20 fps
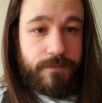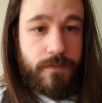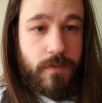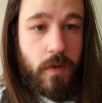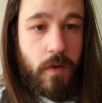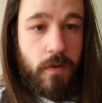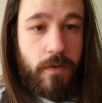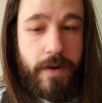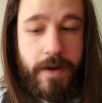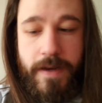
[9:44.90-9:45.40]

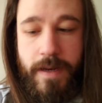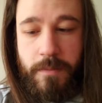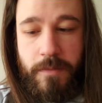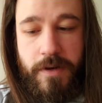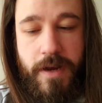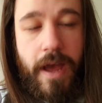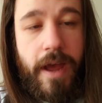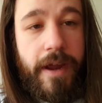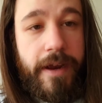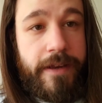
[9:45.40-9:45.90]
All right, number
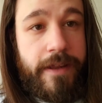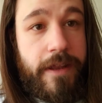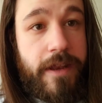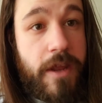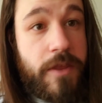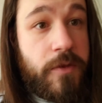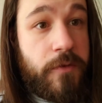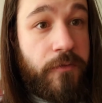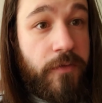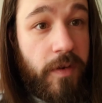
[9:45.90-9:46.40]
9,
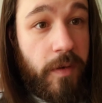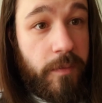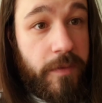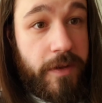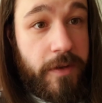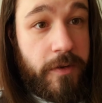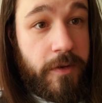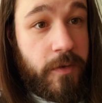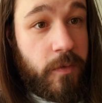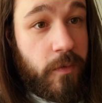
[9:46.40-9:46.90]
another film that
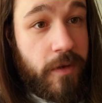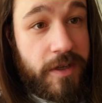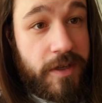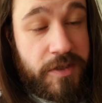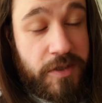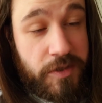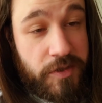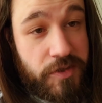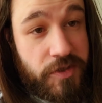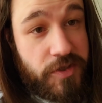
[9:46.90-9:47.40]
you can watch
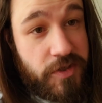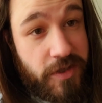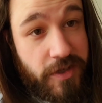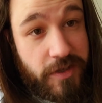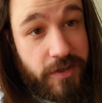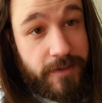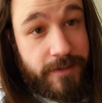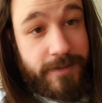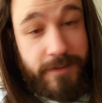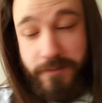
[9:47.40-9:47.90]
on
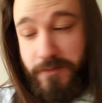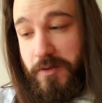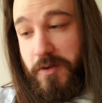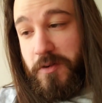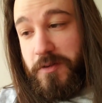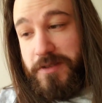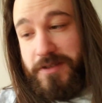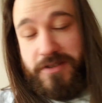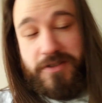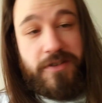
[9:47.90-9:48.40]
Shudder. Of
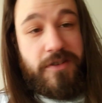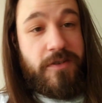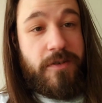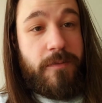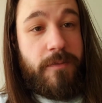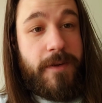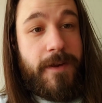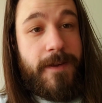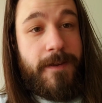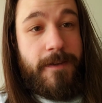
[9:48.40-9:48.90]
course, Shudder
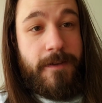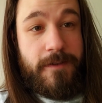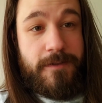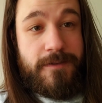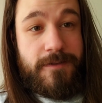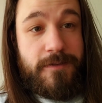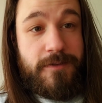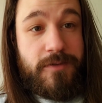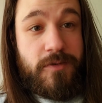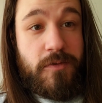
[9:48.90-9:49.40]
being
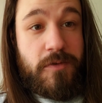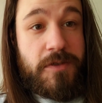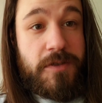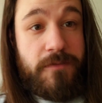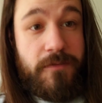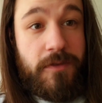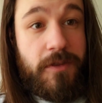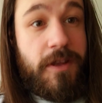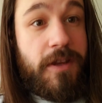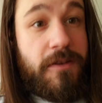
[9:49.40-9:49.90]
the source
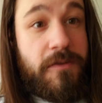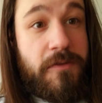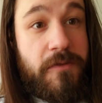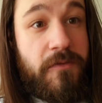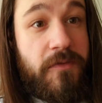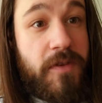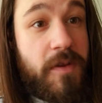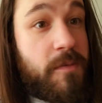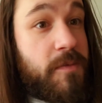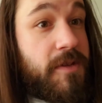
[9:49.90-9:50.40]
of a lot of the
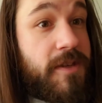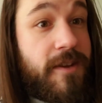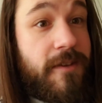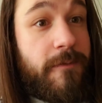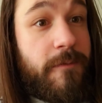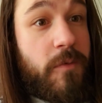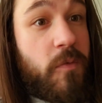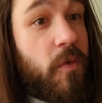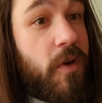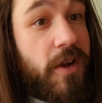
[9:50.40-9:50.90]
films that I've
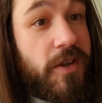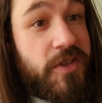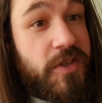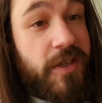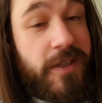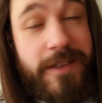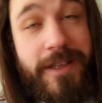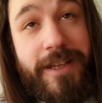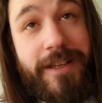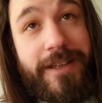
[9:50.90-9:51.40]
been watching
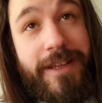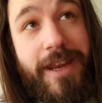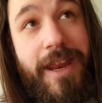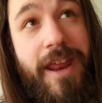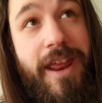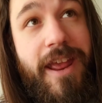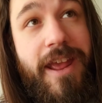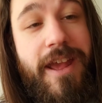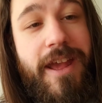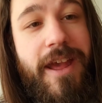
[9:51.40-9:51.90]
lately.
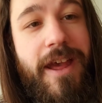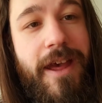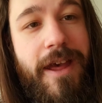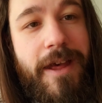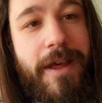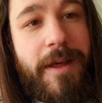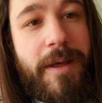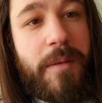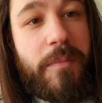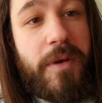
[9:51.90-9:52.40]

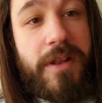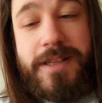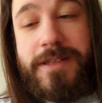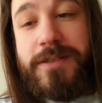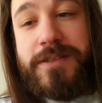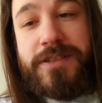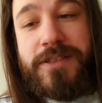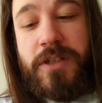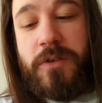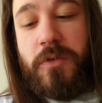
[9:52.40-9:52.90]
But this
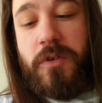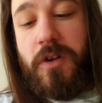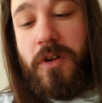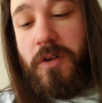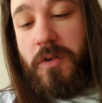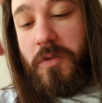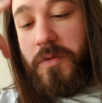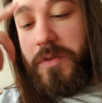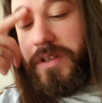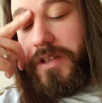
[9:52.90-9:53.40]
one's a
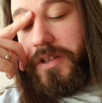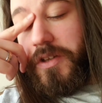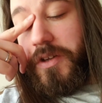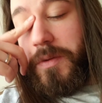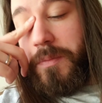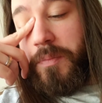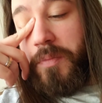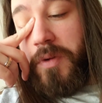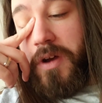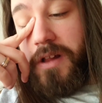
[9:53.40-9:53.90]
really
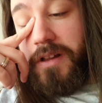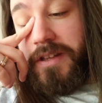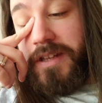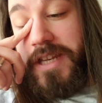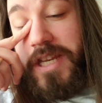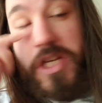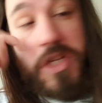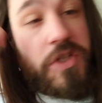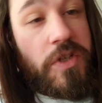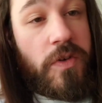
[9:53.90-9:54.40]
good
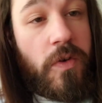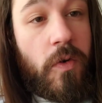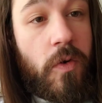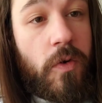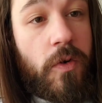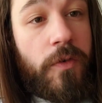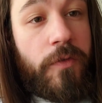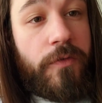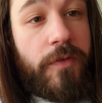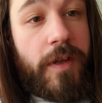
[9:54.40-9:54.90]
Polynesian
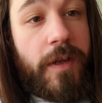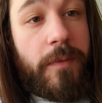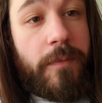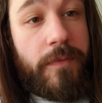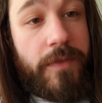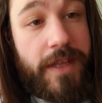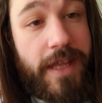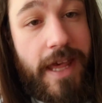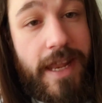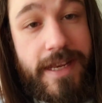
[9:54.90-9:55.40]
horror film.
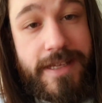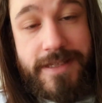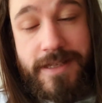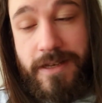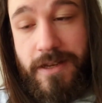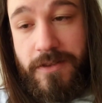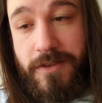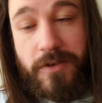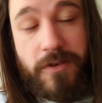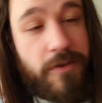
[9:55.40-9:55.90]
That is
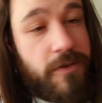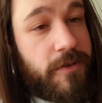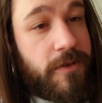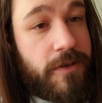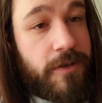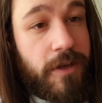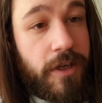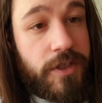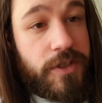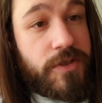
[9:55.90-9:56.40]
another
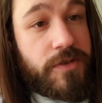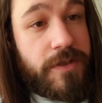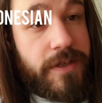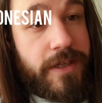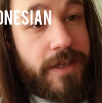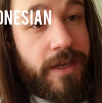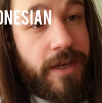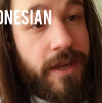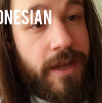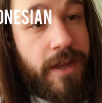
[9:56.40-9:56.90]

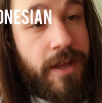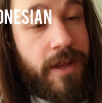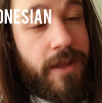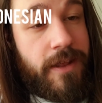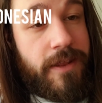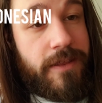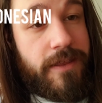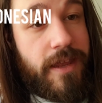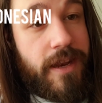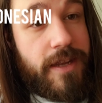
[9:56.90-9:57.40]
country
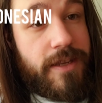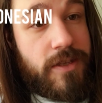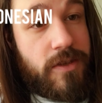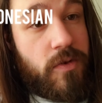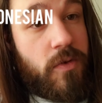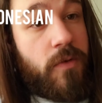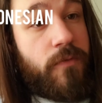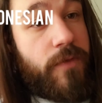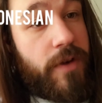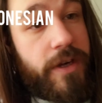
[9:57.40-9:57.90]
that is
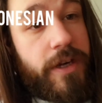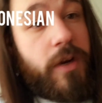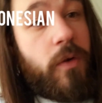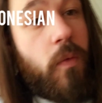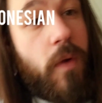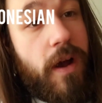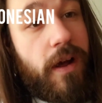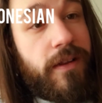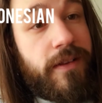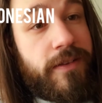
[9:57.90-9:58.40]
doing very
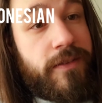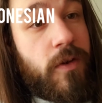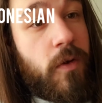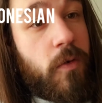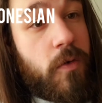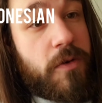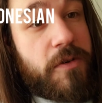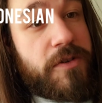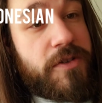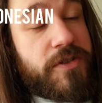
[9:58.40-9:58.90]
well in the
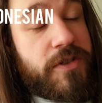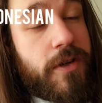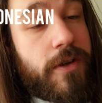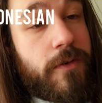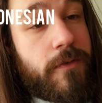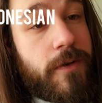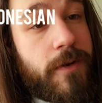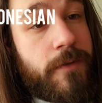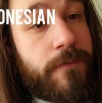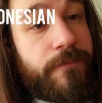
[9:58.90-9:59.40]
horror
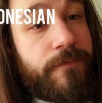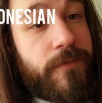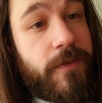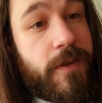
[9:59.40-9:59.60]
genre.